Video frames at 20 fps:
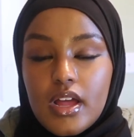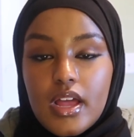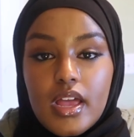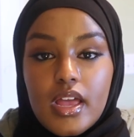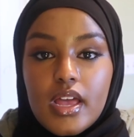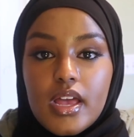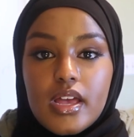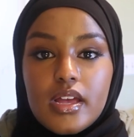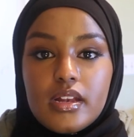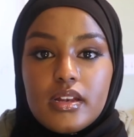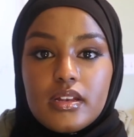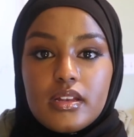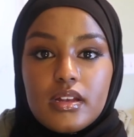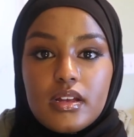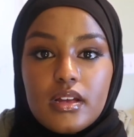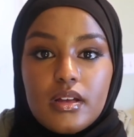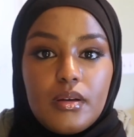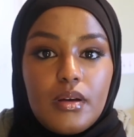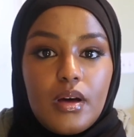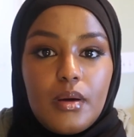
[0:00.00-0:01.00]
and
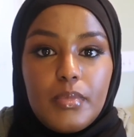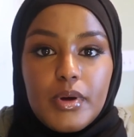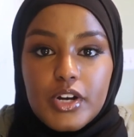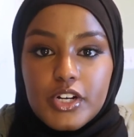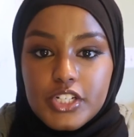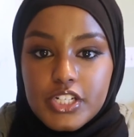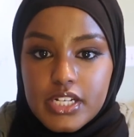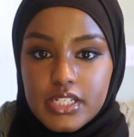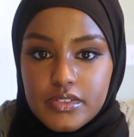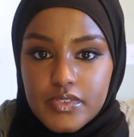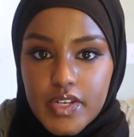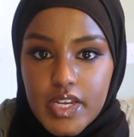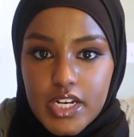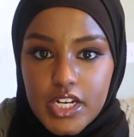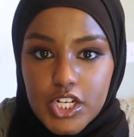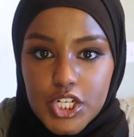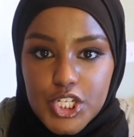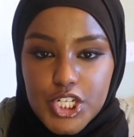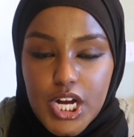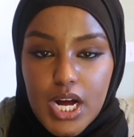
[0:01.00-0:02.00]
a better chance of
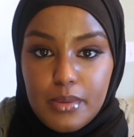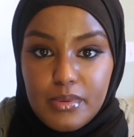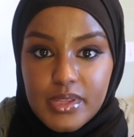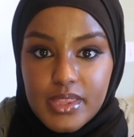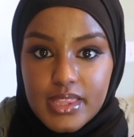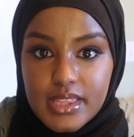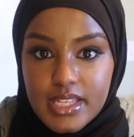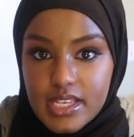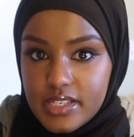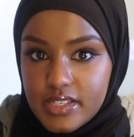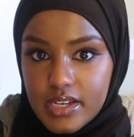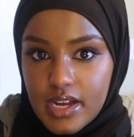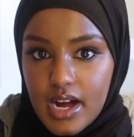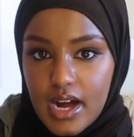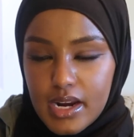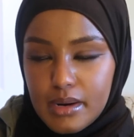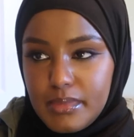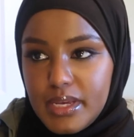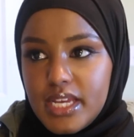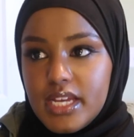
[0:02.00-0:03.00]
getting a job in this
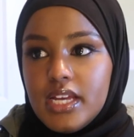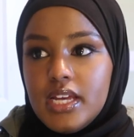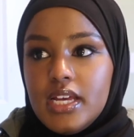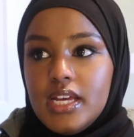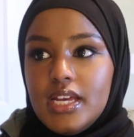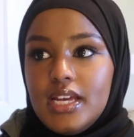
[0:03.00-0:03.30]
economy,